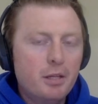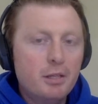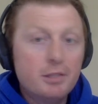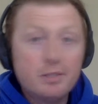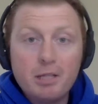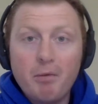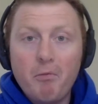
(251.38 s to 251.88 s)

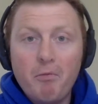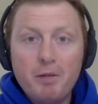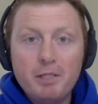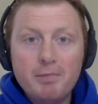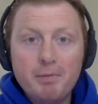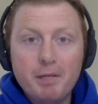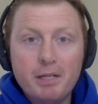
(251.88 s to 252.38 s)
some of
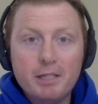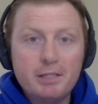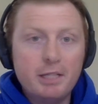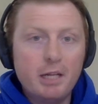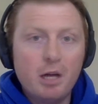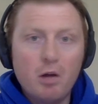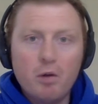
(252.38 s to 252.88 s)
it's because,
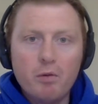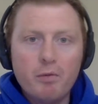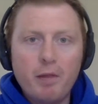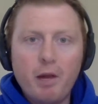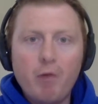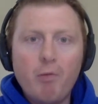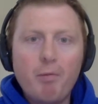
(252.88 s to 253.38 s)
they don't
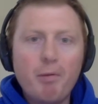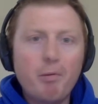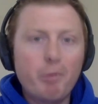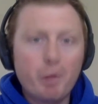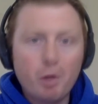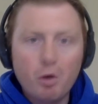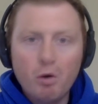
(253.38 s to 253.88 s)
want people
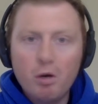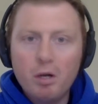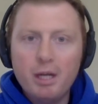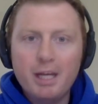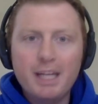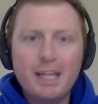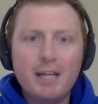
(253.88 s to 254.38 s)

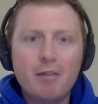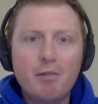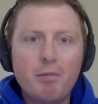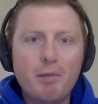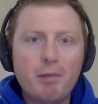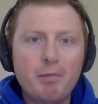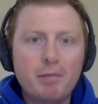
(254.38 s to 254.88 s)
recording, they don't
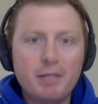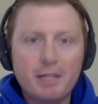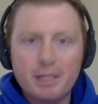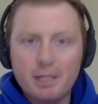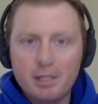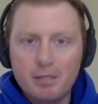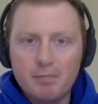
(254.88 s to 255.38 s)
want people
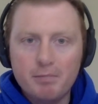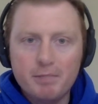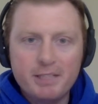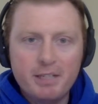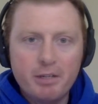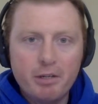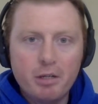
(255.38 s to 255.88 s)
taking their
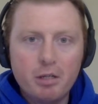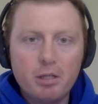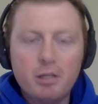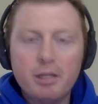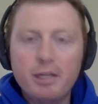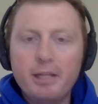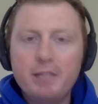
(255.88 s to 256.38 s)
material
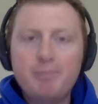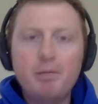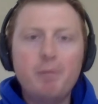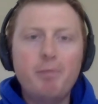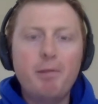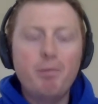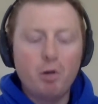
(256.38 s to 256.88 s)
early. These
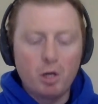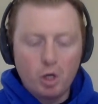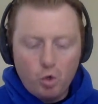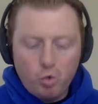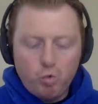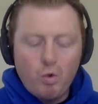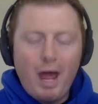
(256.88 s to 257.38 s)
people are
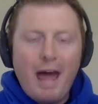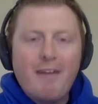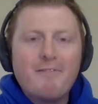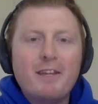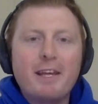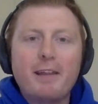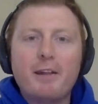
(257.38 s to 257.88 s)

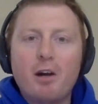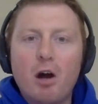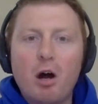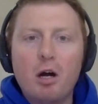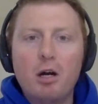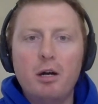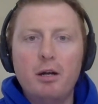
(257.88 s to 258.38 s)
crafting their
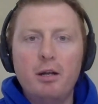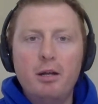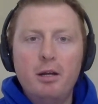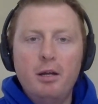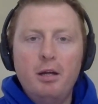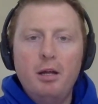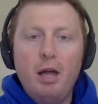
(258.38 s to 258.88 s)
art.
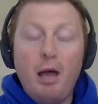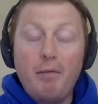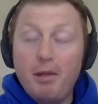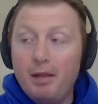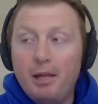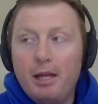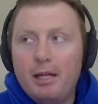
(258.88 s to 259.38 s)

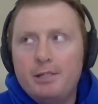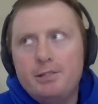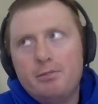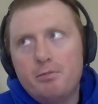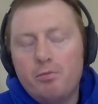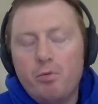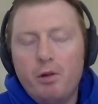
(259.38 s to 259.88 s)

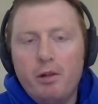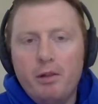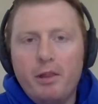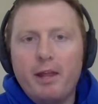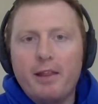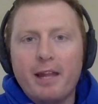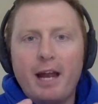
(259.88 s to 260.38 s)
It's one
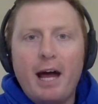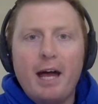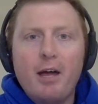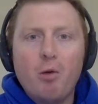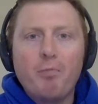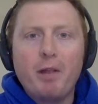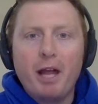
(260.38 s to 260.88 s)
thing that I
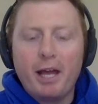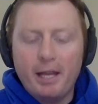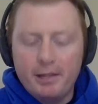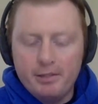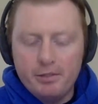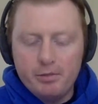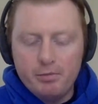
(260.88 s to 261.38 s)
hope that I
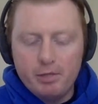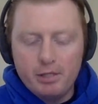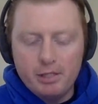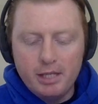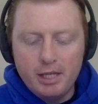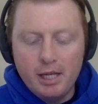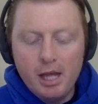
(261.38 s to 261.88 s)
get to do one
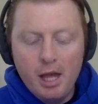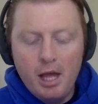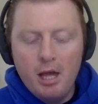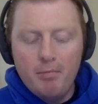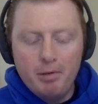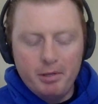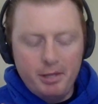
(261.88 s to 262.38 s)
day.
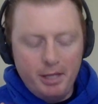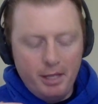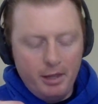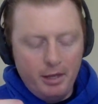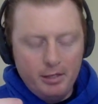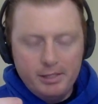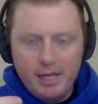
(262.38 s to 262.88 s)
But
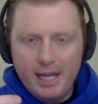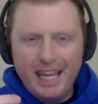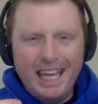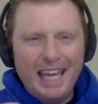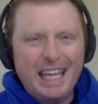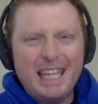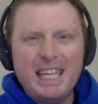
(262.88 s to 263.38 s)
they're
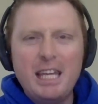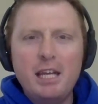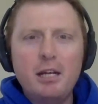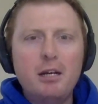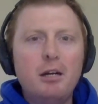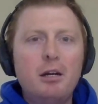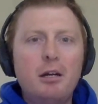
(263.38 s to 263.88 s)
taking a
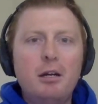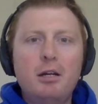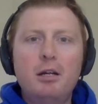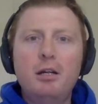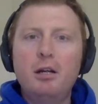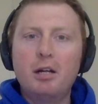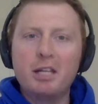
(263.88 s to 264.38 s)
year
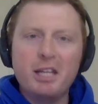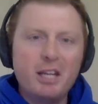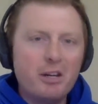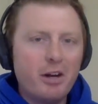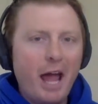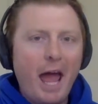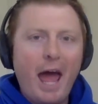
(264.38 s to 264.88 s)

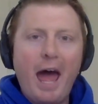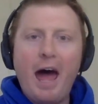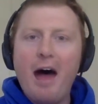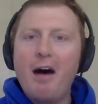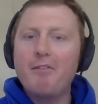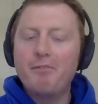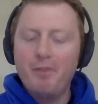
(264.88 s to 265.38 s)
and a
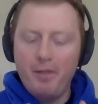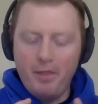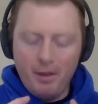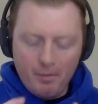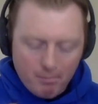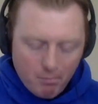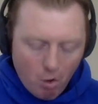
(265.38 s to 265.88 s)
half, and
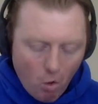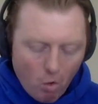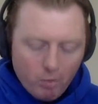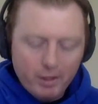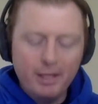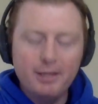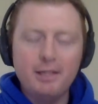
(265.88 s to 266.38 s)
they're
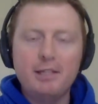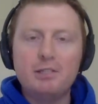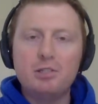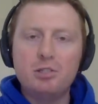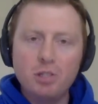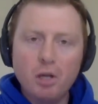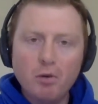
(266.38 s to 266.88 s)
molding
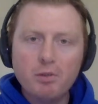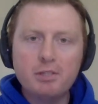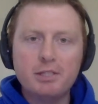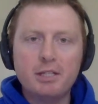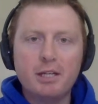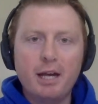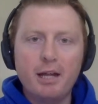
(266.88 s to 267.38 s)
these jokes
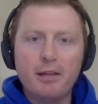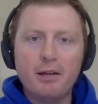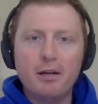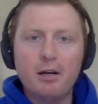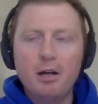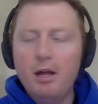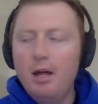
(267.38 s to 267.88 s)

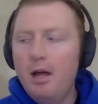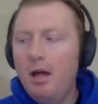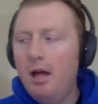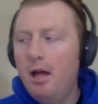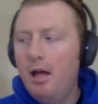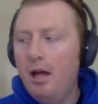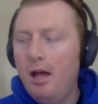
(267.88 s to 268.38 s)
together.
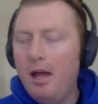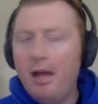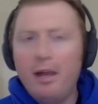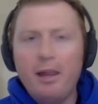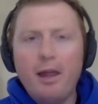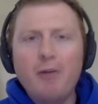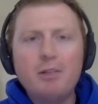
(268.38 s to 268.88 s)

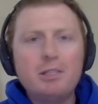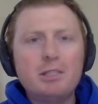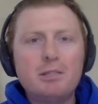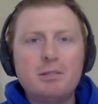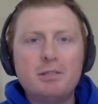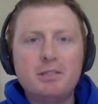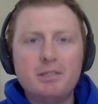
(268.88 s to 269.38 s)
And that would
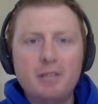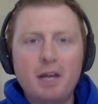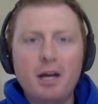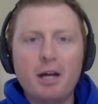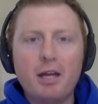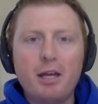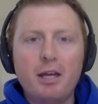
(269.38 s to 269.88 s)
just
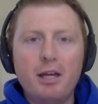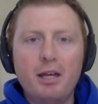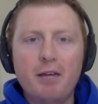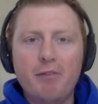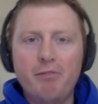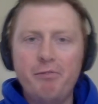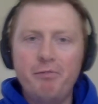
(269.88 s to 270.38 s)
suck
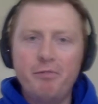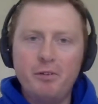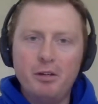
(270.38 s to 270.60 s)
if